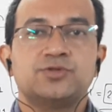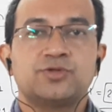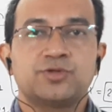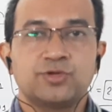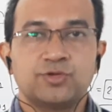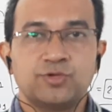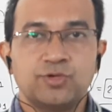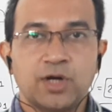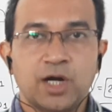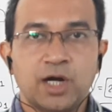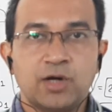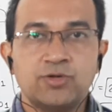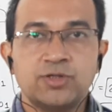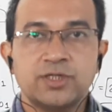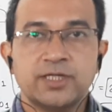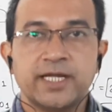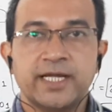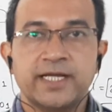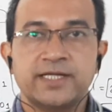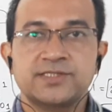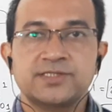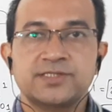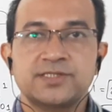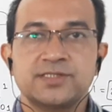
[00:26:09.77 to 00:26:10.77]
Throughout
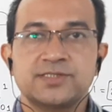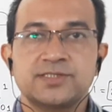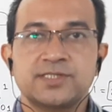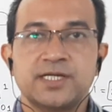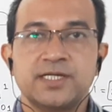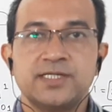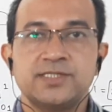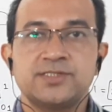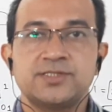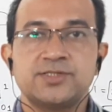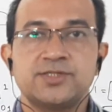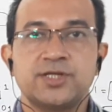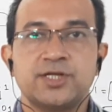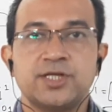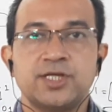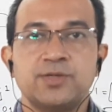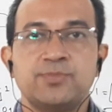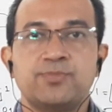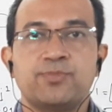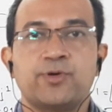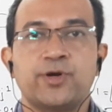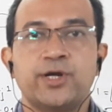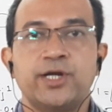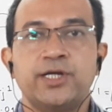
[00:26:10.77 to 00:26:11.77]
exercise
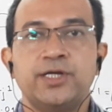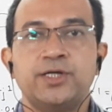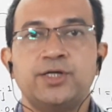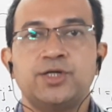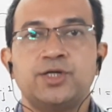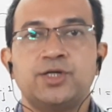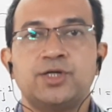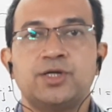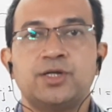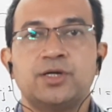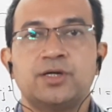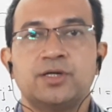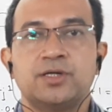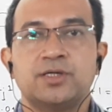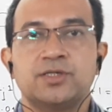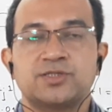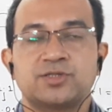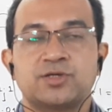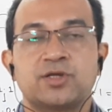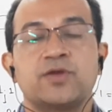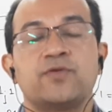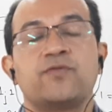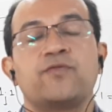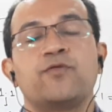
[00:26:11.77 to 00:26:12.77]

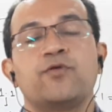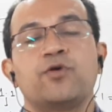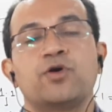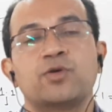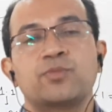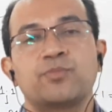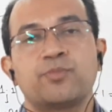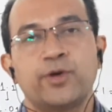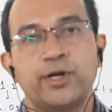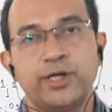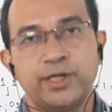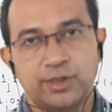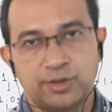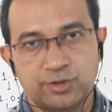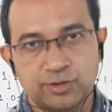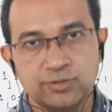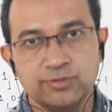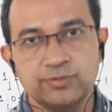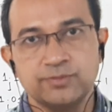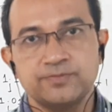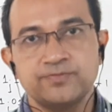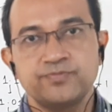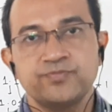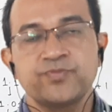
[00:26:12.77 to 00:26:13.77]

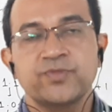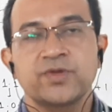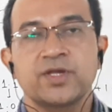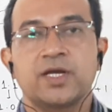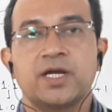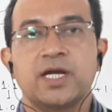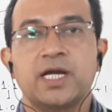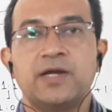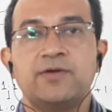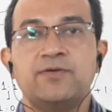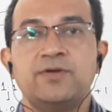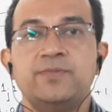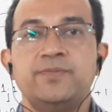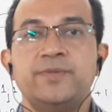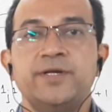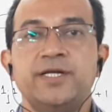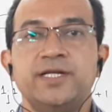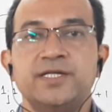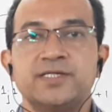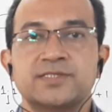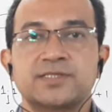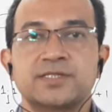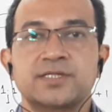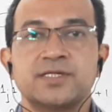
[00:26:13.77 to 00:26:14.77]
4.2, I will be
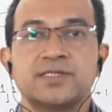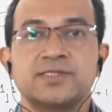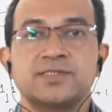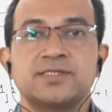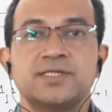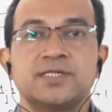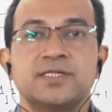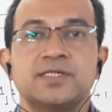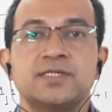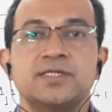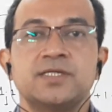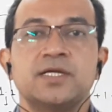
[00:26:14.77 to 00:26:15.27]
discussing